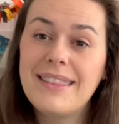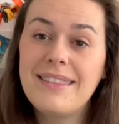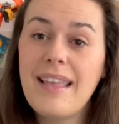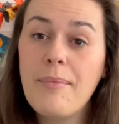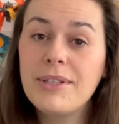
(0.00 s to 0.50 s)

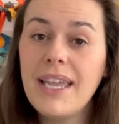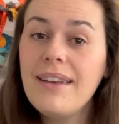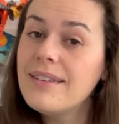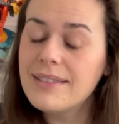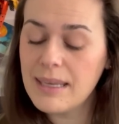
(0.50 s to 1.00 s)

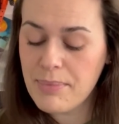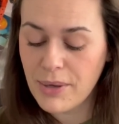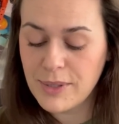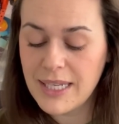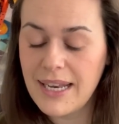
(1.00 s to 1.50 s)
simultaneously
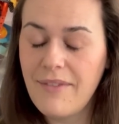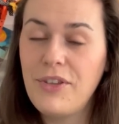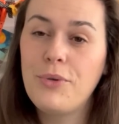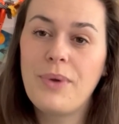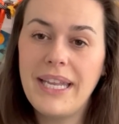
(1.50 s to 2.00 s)
posted a
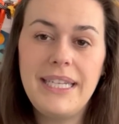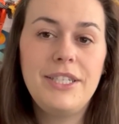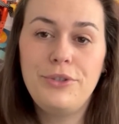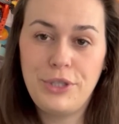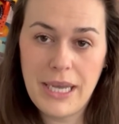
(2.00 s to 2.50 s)
few ready
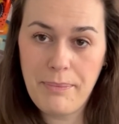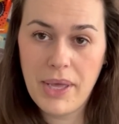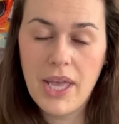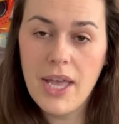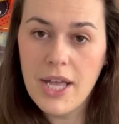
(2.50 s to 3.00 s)
to ship
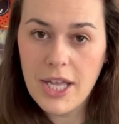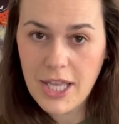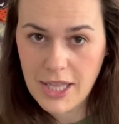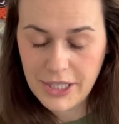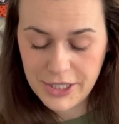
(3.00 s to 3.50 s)

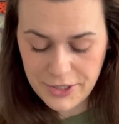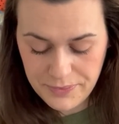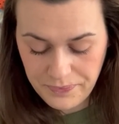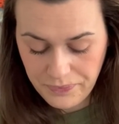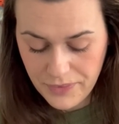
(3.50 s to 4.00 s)
colors
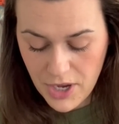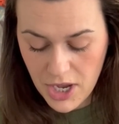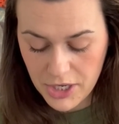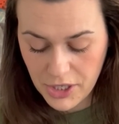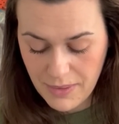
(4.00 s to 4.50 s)

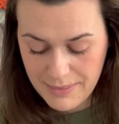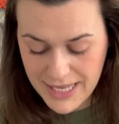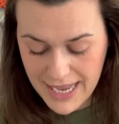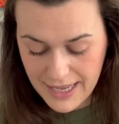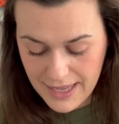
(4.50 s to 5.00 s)
on her website.